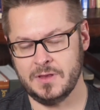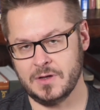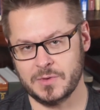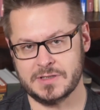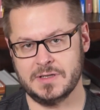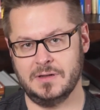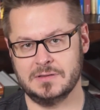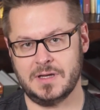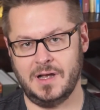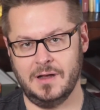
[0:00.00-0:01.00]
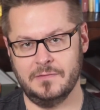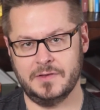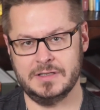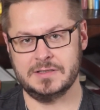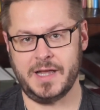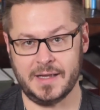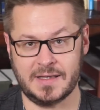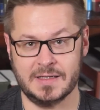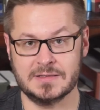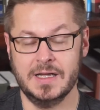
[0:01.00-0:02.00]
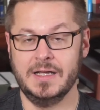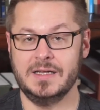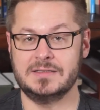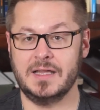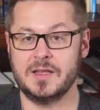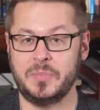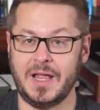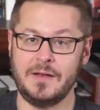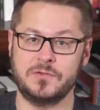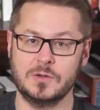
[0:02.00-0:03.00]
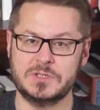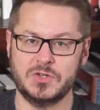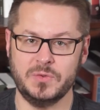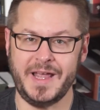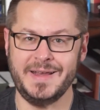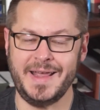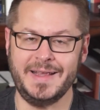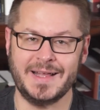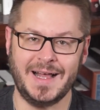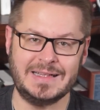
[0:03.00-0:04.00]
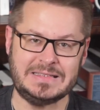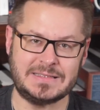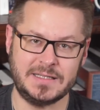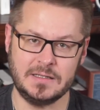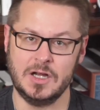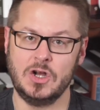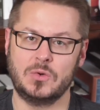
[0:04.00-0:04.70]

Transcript: The result of these tactics is that the platforms create a constant,